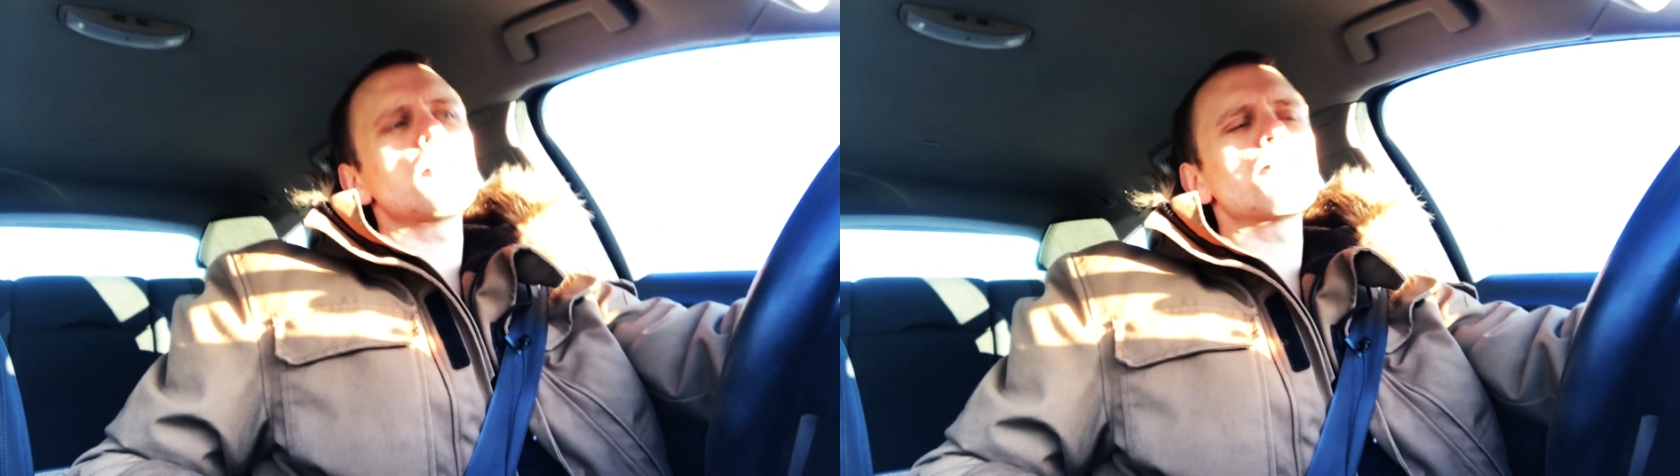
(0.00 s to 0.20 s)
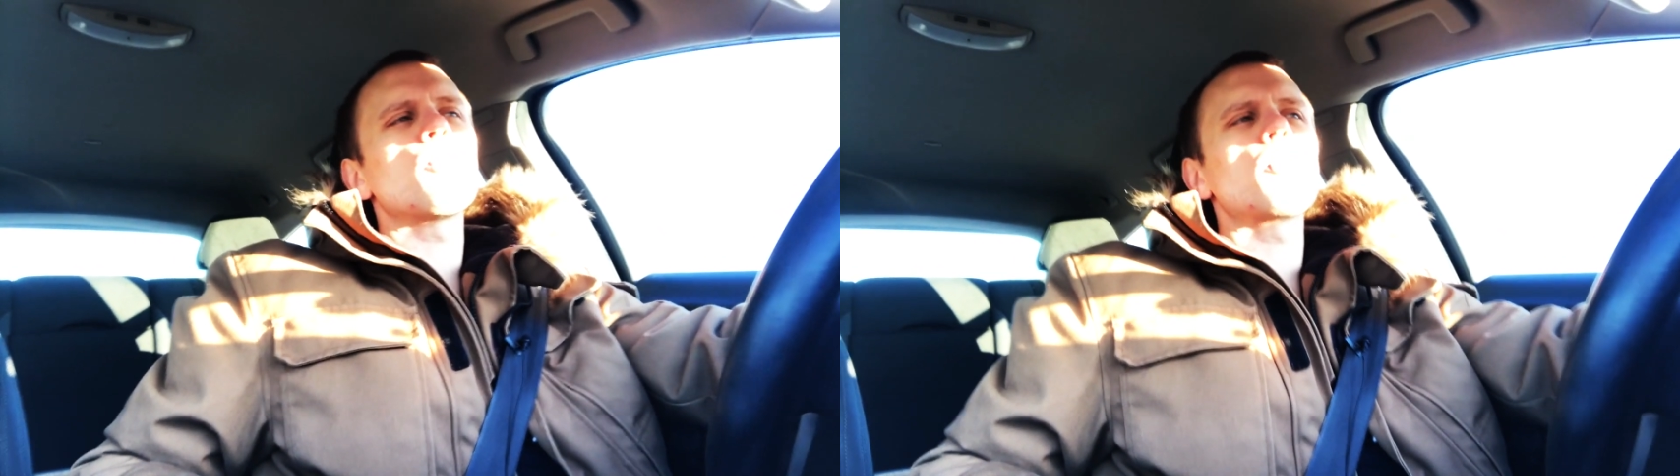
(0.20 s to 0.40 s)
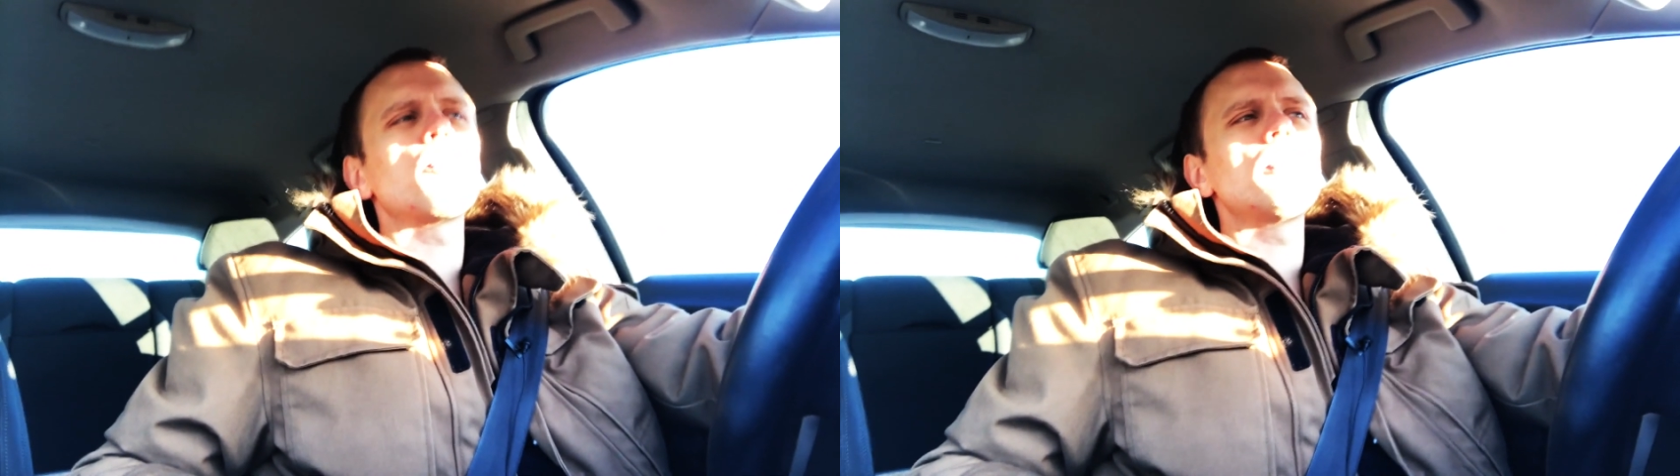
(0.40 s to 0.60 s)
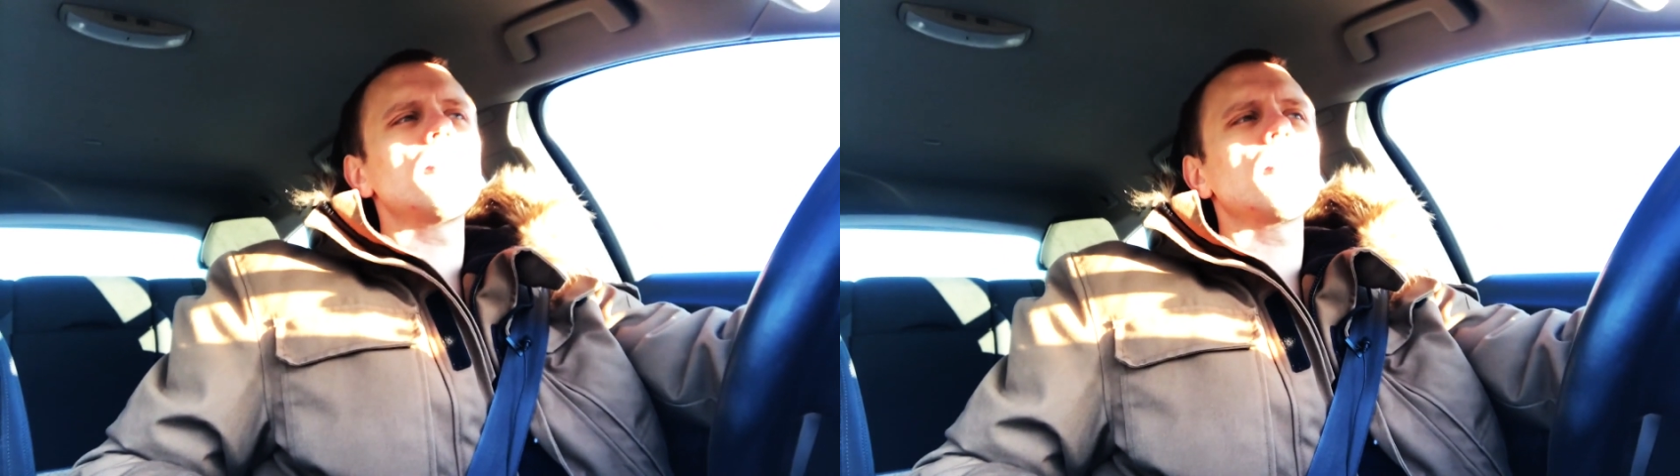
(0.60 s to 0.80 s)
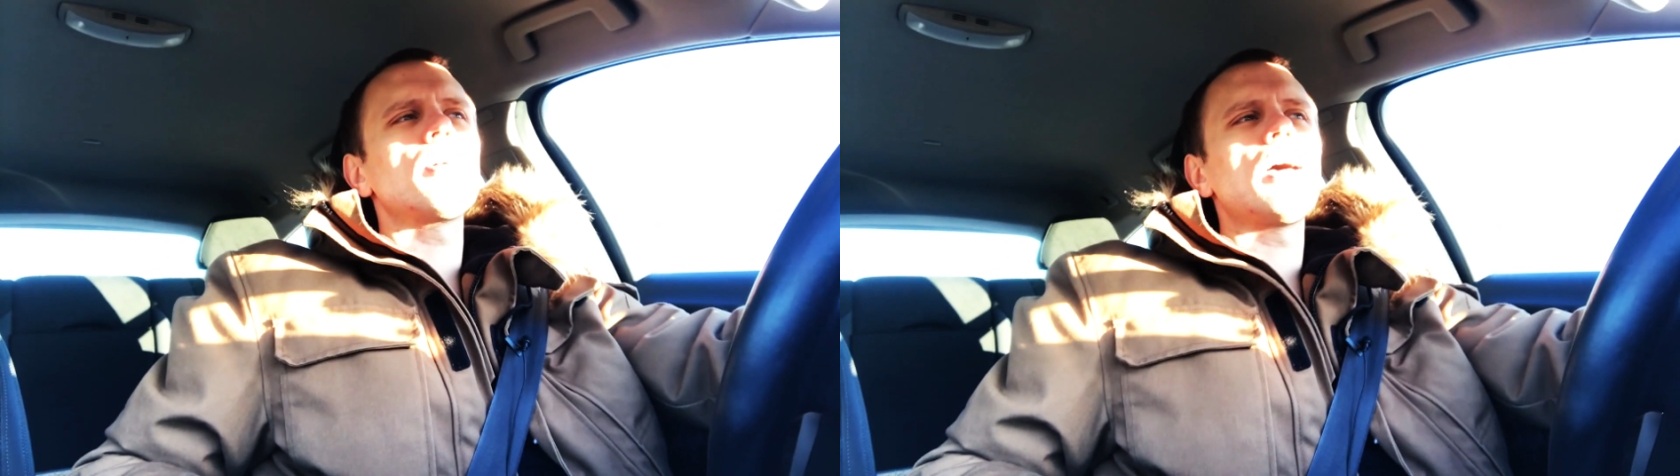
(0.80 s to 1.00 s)
much more when
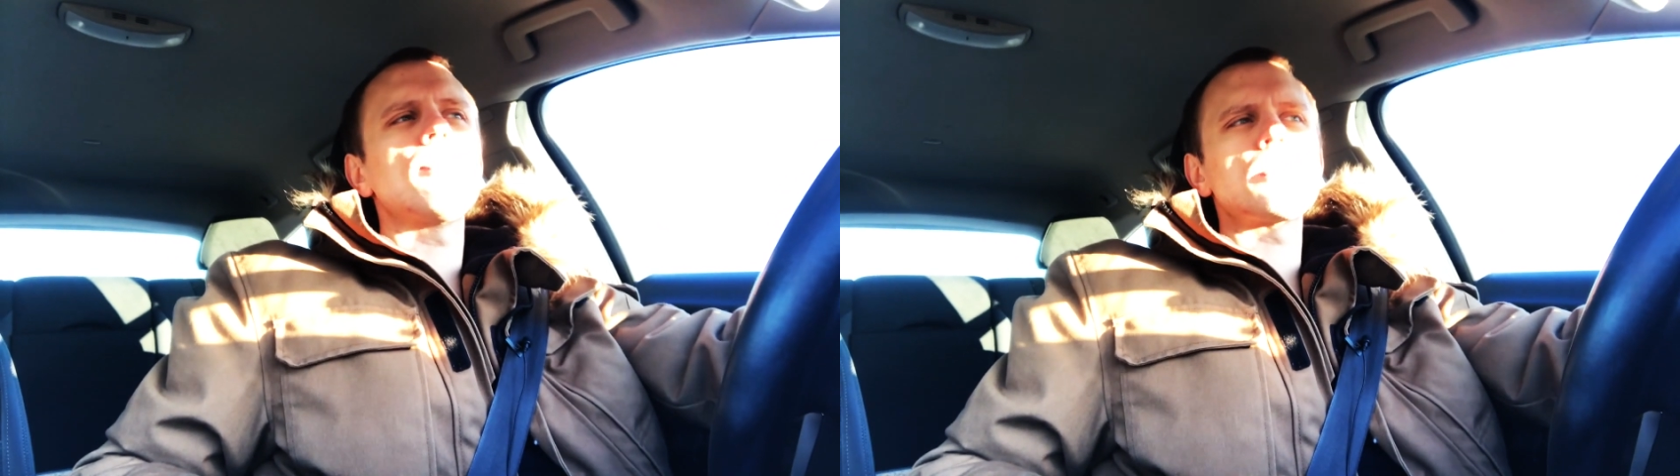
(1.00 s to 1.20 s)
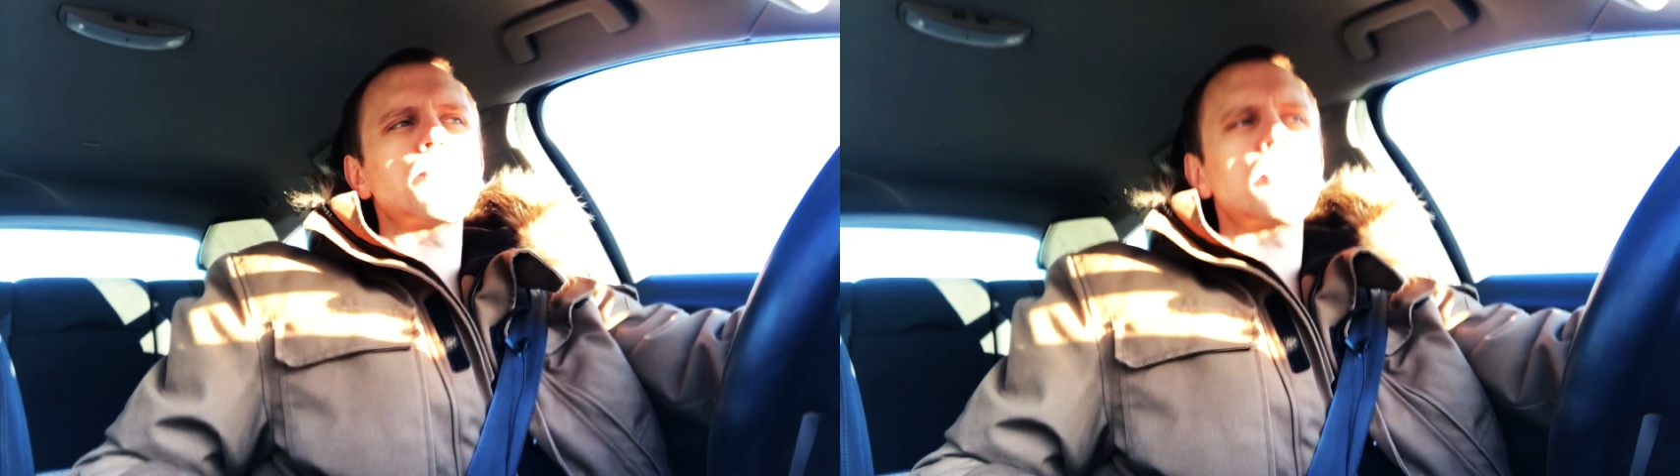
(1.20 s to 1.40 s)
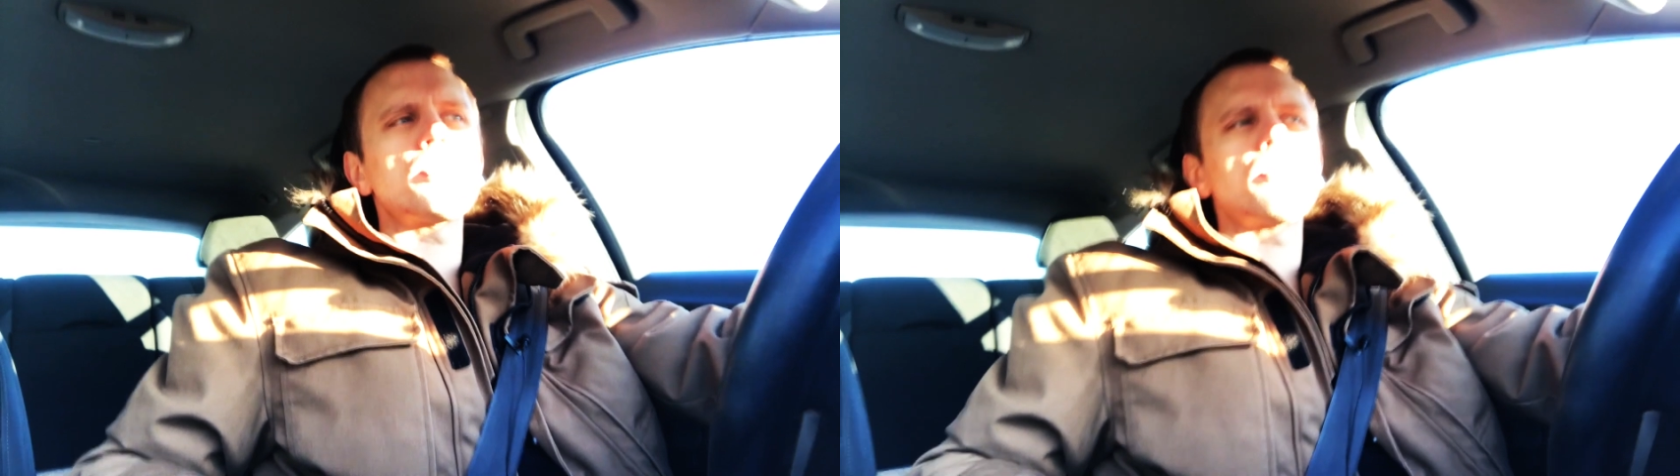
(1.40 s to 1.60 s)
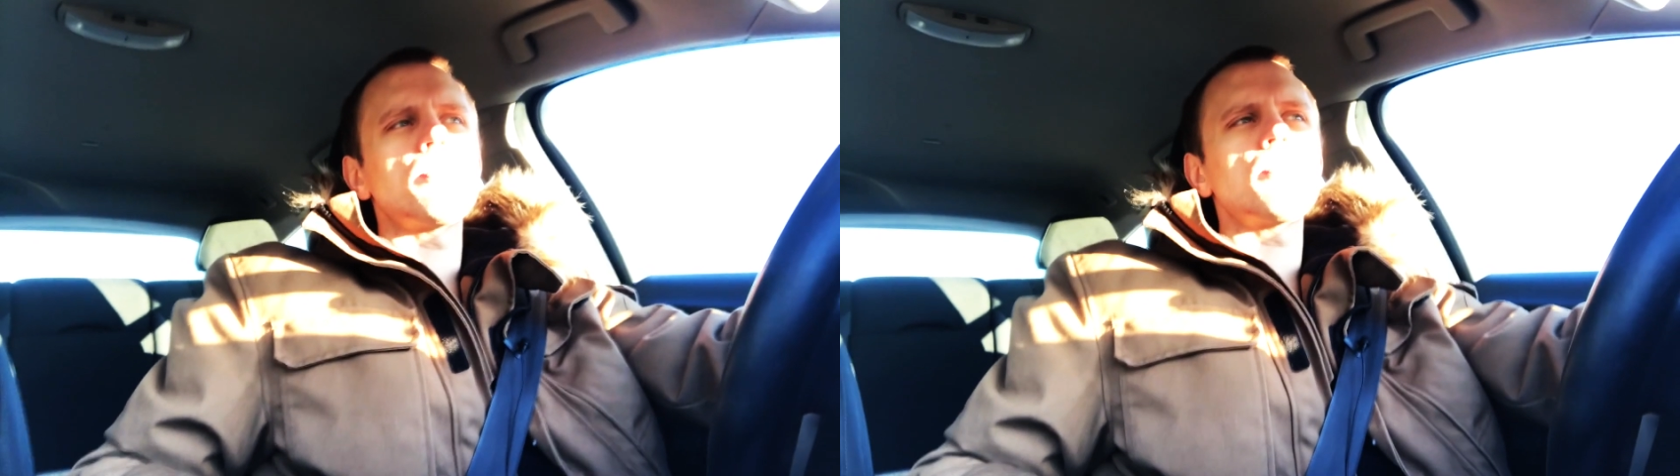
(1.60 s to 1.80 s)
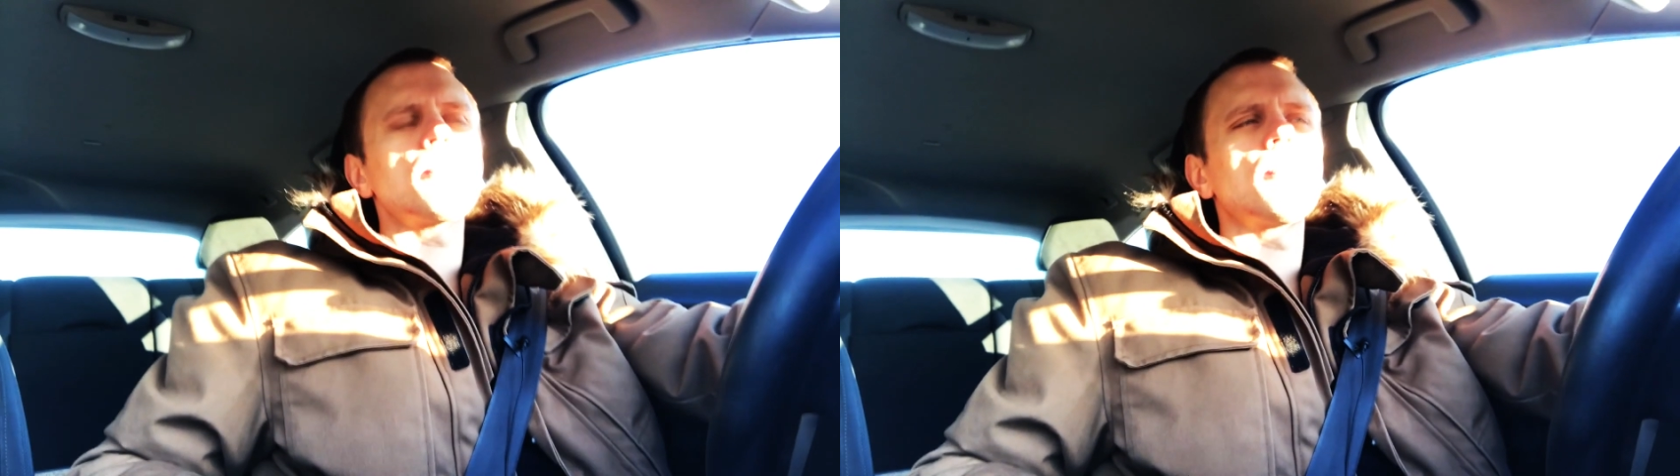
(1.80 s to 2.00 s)
you don't have as much
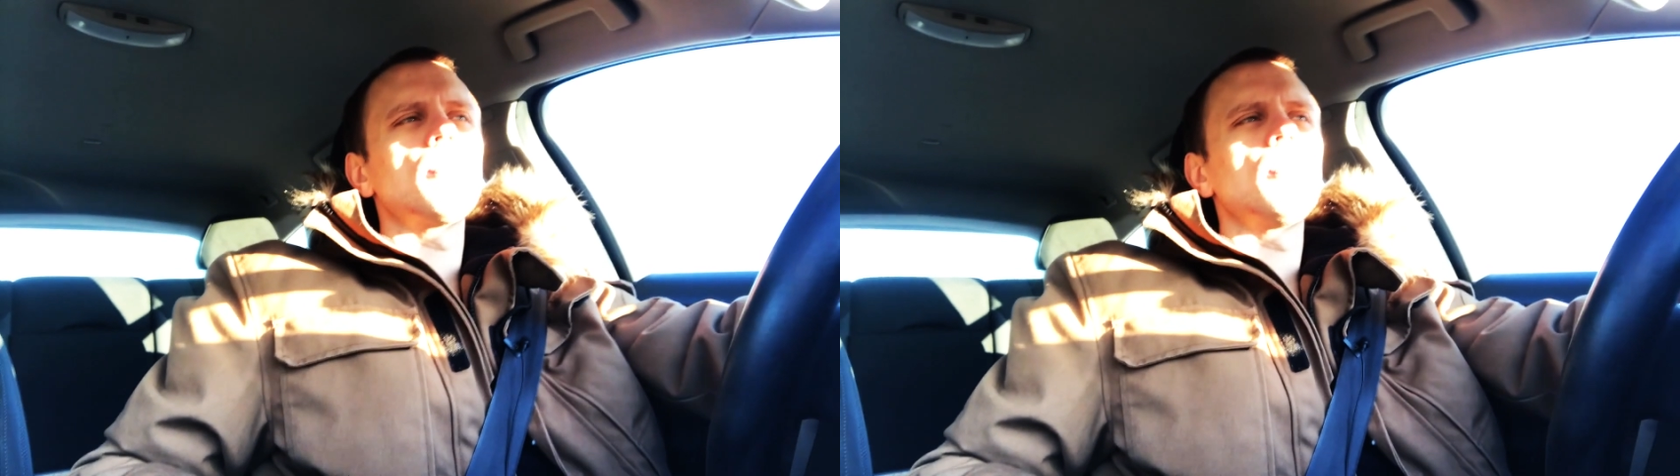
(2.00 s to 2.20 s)
to